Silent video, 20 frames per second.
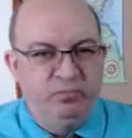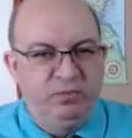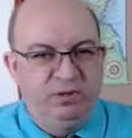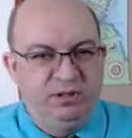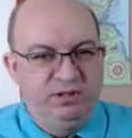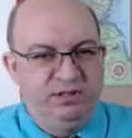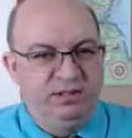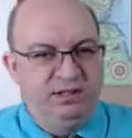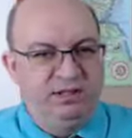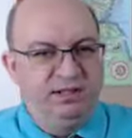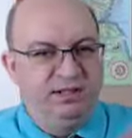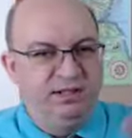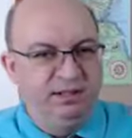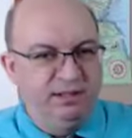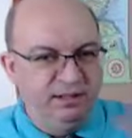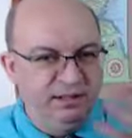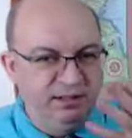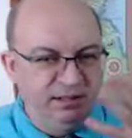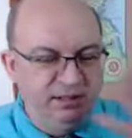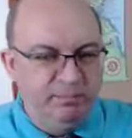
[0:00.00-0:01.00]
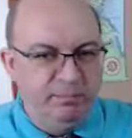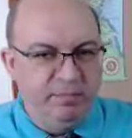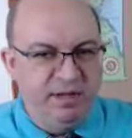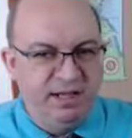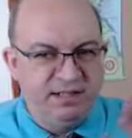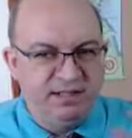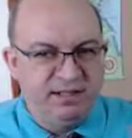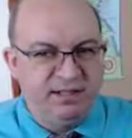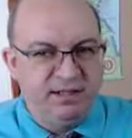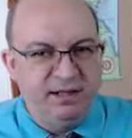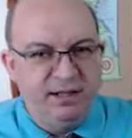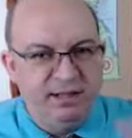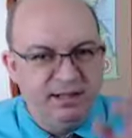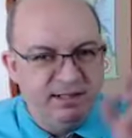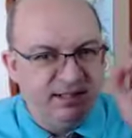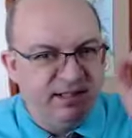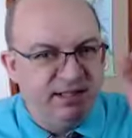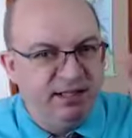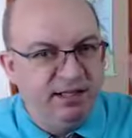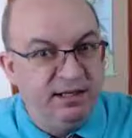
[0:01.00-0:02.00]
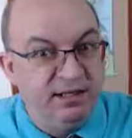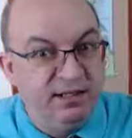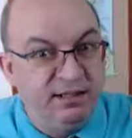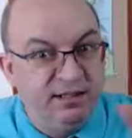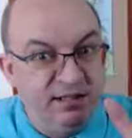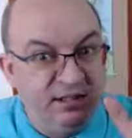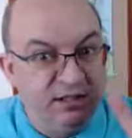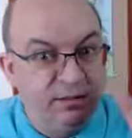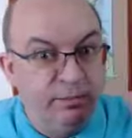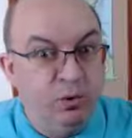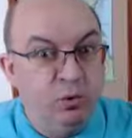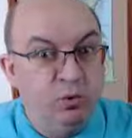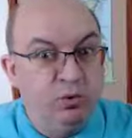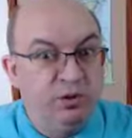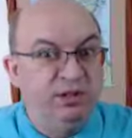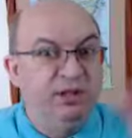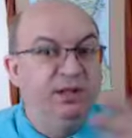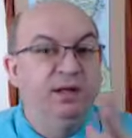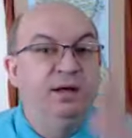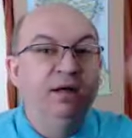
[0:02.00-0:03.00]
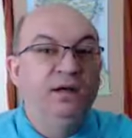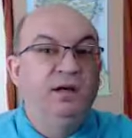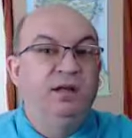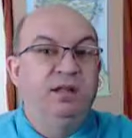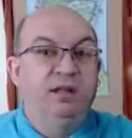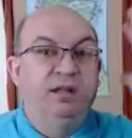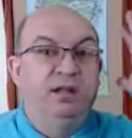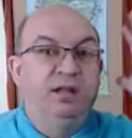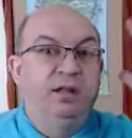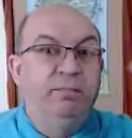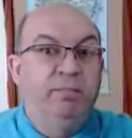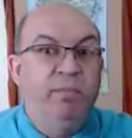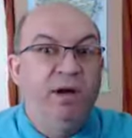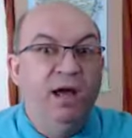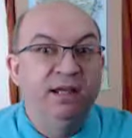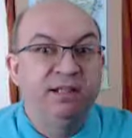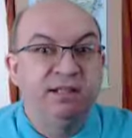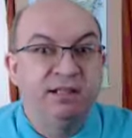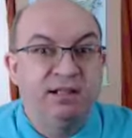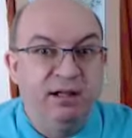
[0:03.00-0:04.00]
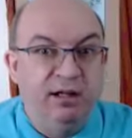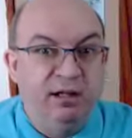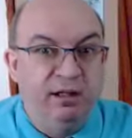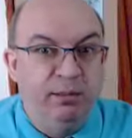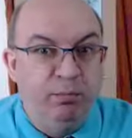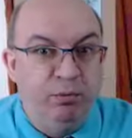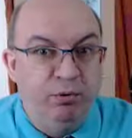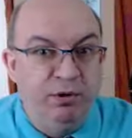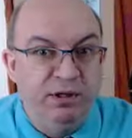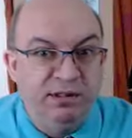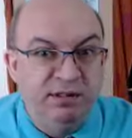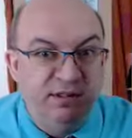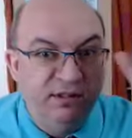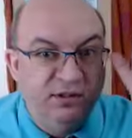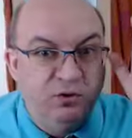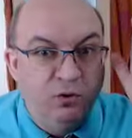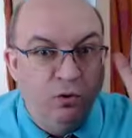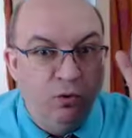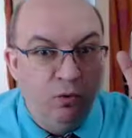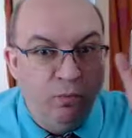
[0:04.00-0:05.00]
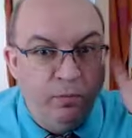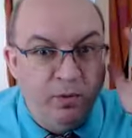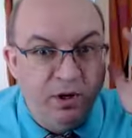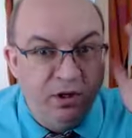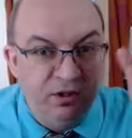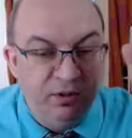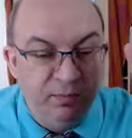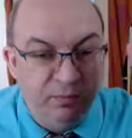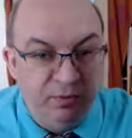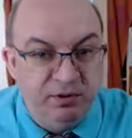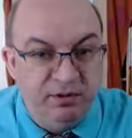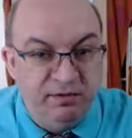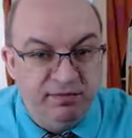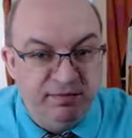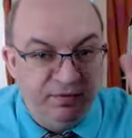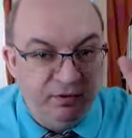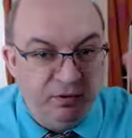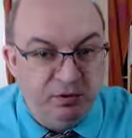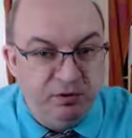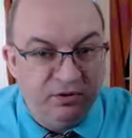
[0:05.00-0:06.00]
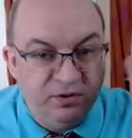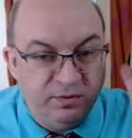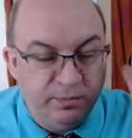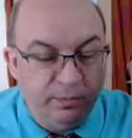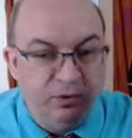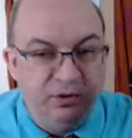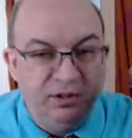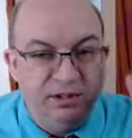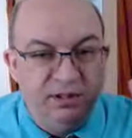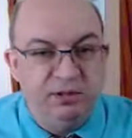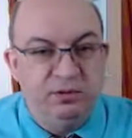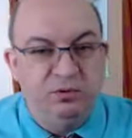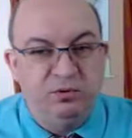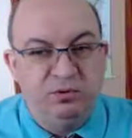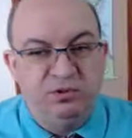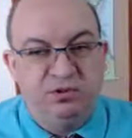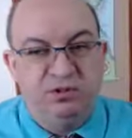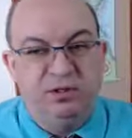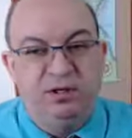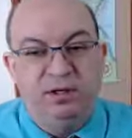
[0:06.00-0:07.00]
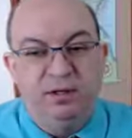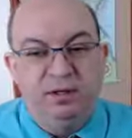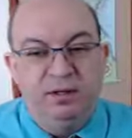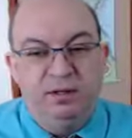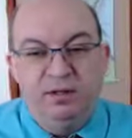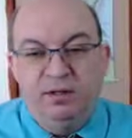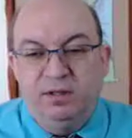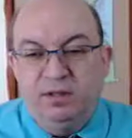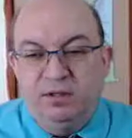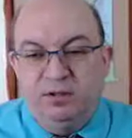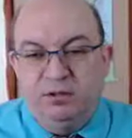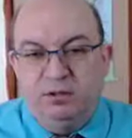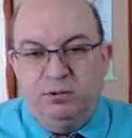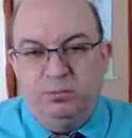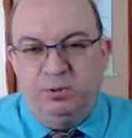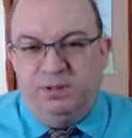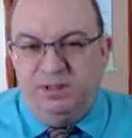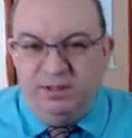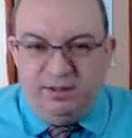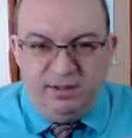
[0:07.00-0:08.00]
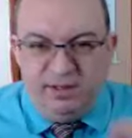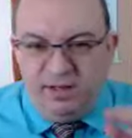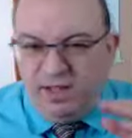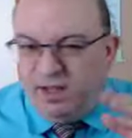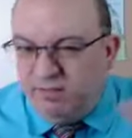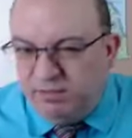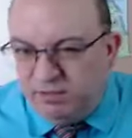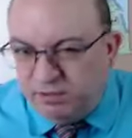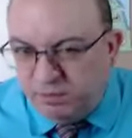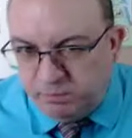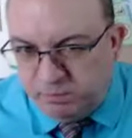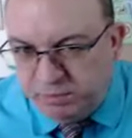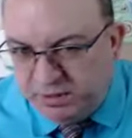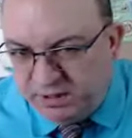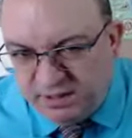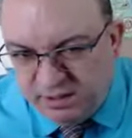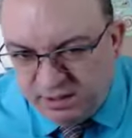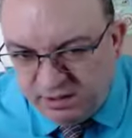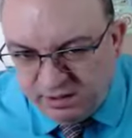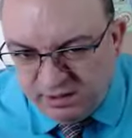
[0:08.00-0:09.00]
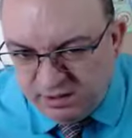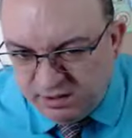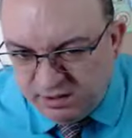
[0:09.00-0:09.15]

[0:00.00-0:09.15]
tequila and the mezcal. It's slightly smoky. The mezcal brings so much beautiful smoky notes, so we didn't have to pick any